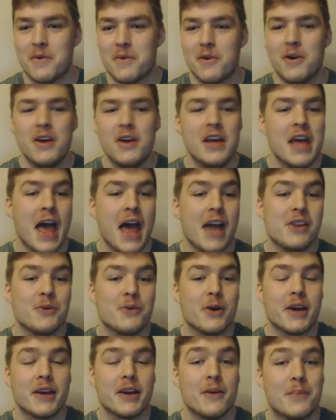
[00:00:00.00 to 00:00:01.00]
But
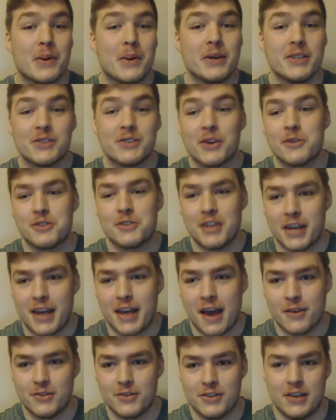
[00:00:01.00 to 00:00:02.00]
anyway, please go
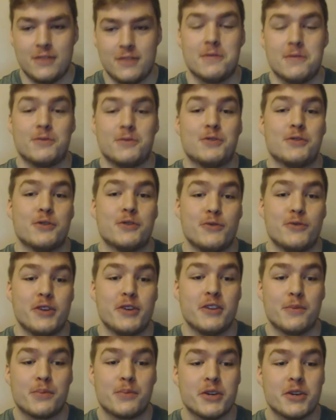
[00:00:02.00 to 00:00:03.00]
check out his channel. I'm sure he'd
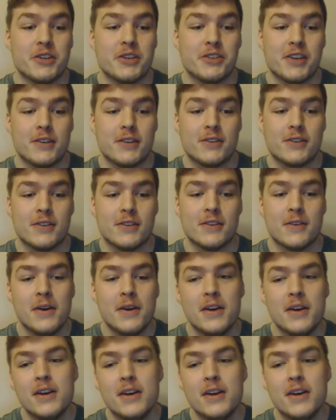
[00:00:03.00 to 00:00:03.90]
really appreciate it.